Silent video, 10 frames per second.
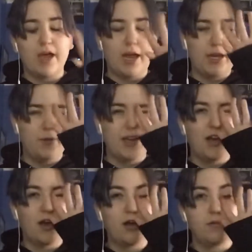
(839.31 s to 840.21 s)
Anyway,
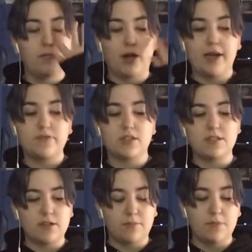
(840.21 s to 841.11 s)
I have done
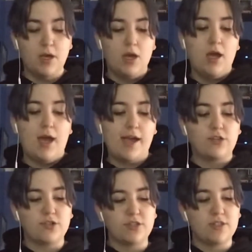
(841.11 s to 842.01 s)
some
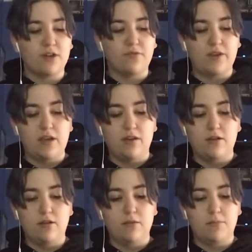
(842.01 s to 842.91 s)
extra stuff
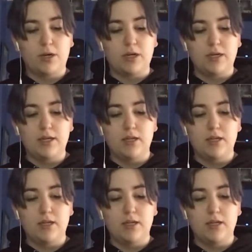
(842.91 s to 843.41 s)
in my